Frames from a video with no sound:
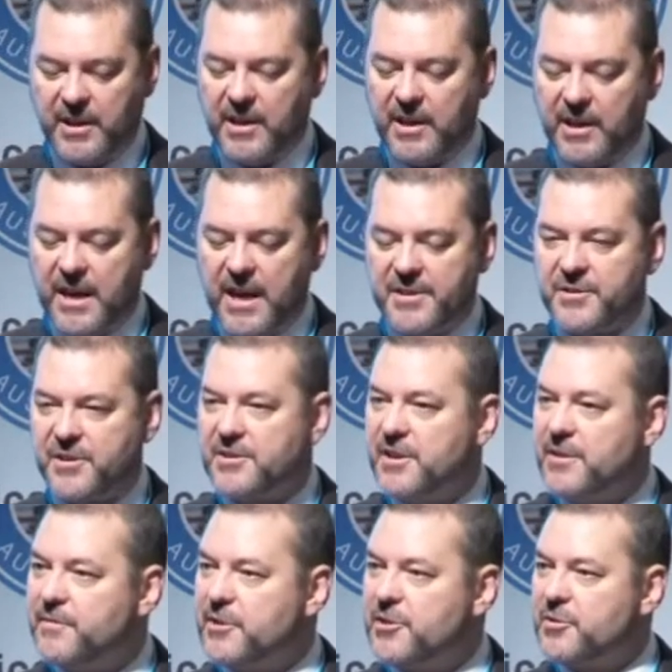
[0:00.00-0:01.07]
As this
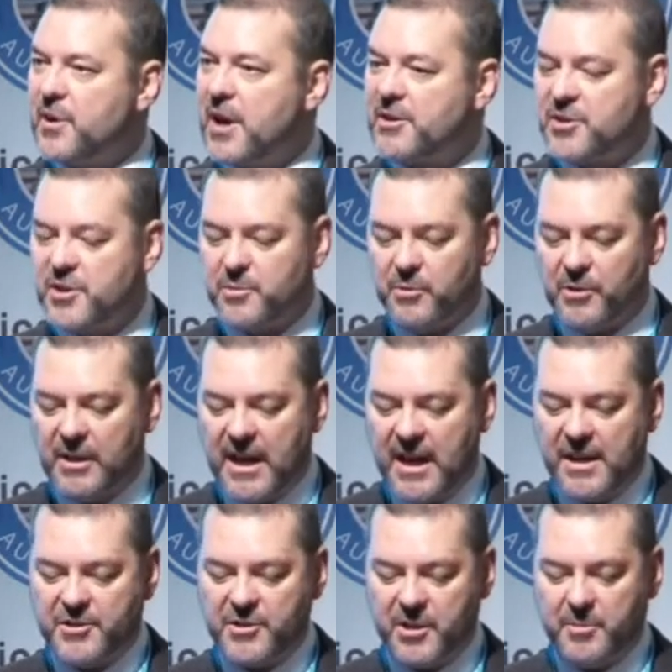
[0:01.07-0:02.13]
infrastructure will
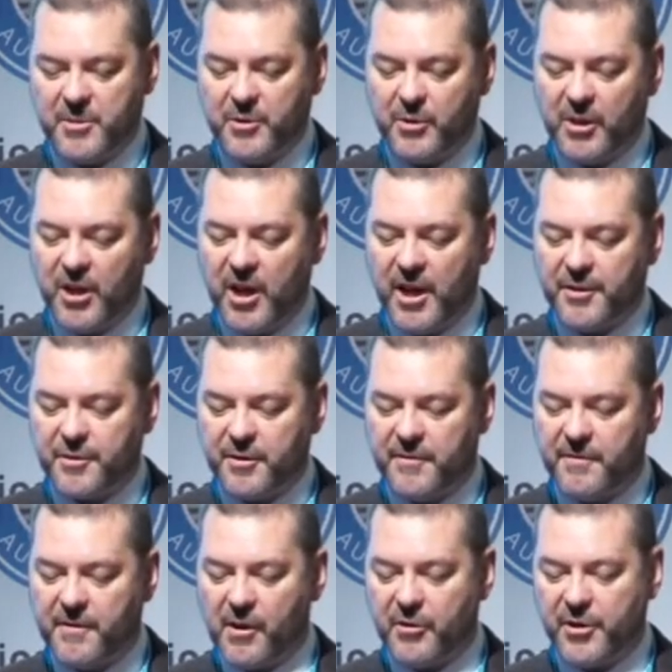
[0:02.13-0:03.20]
largely be reliant on
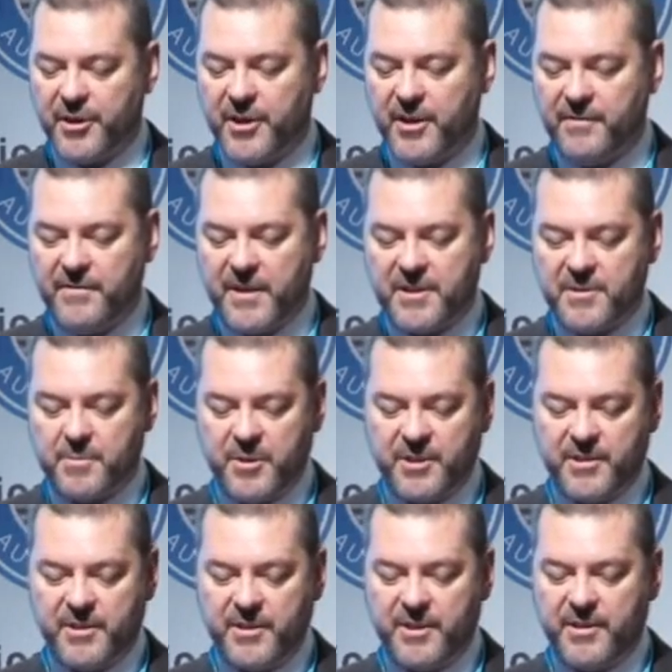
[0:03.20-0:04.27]
foreign investment,
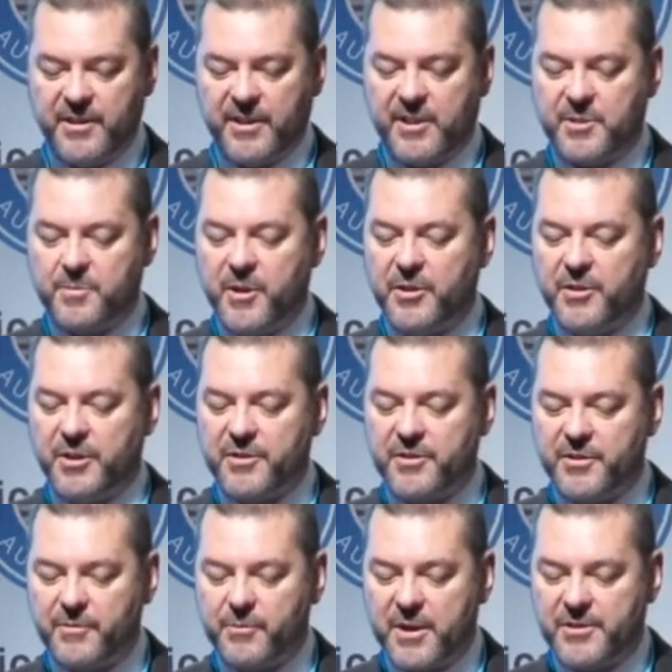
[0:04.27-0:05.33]
the experience
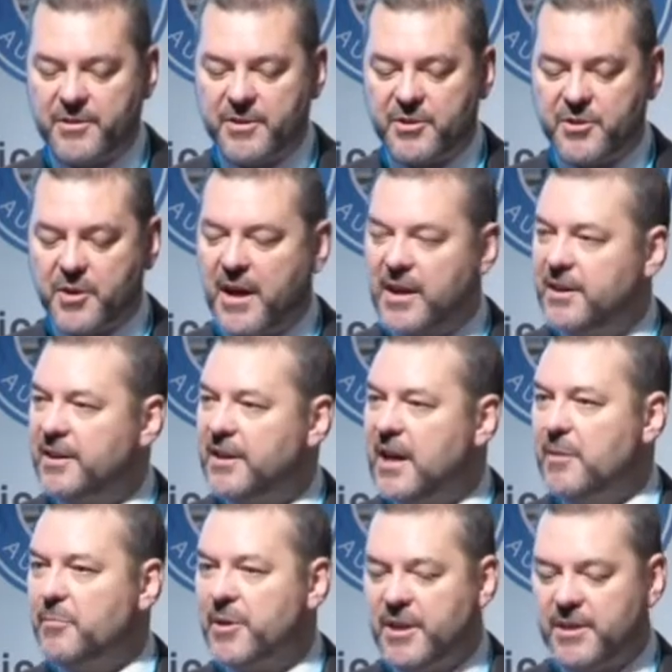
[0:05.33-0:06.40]
of Western Australian
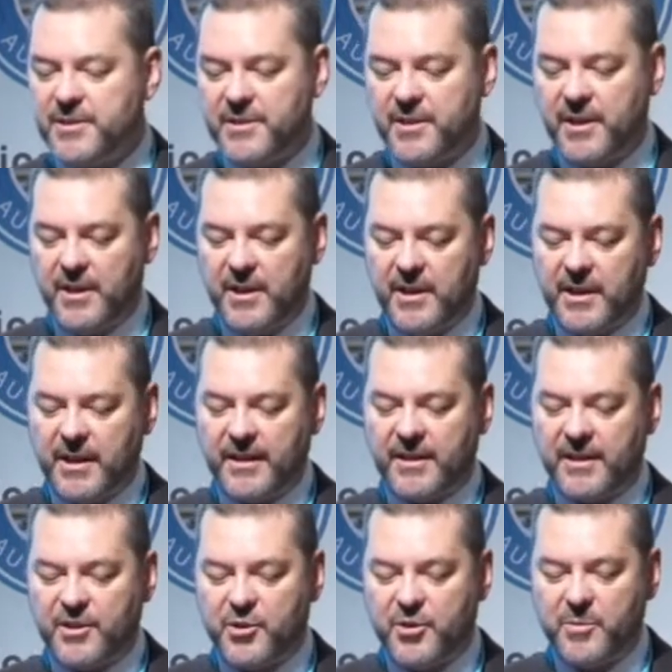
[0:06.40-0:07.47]
companies can
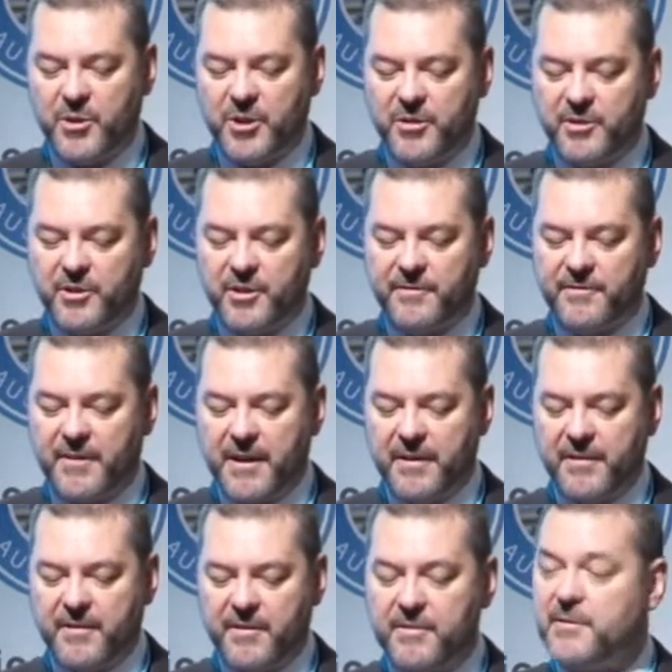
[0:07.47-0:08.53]
contribute to
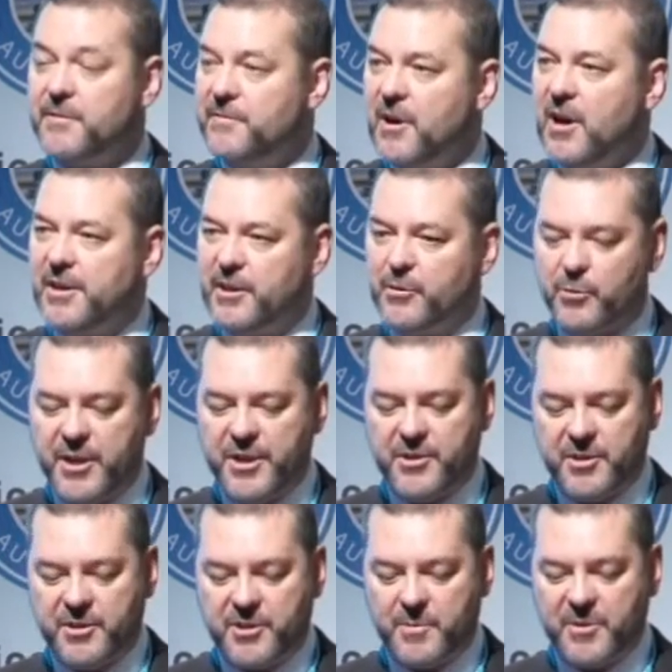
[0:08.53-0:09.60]
finding
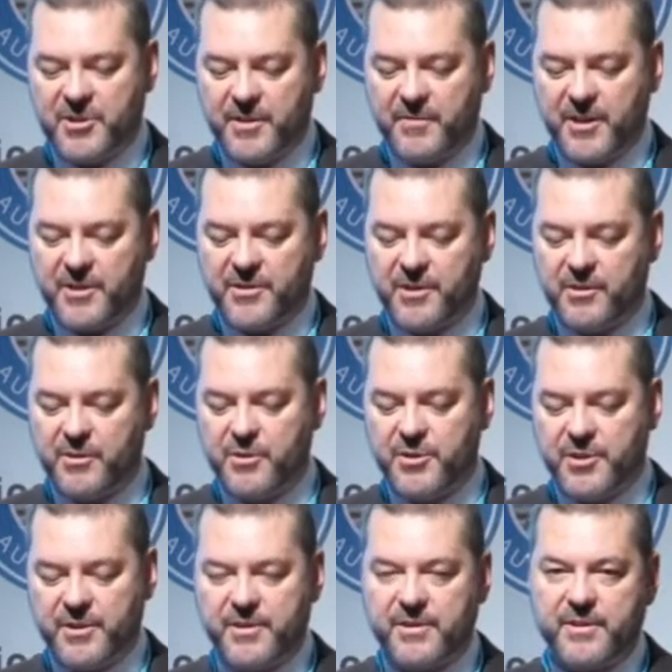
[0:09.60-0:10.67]
region-specific
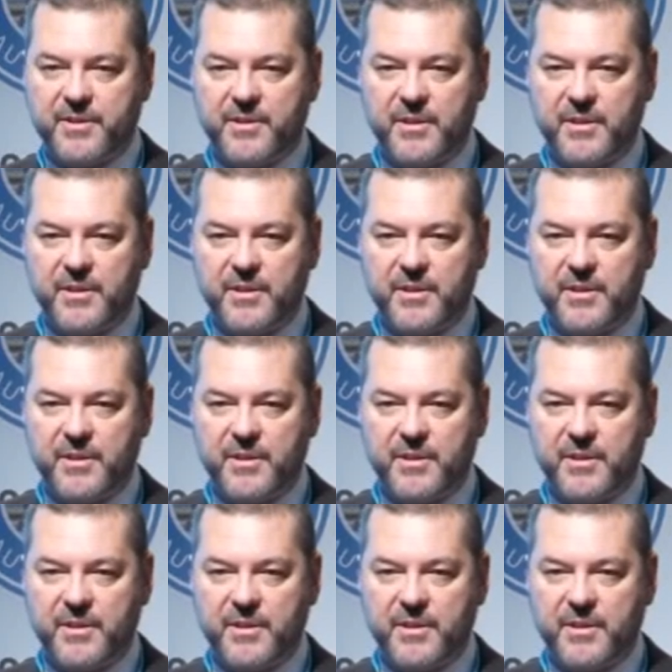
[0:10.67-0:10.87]
solutions.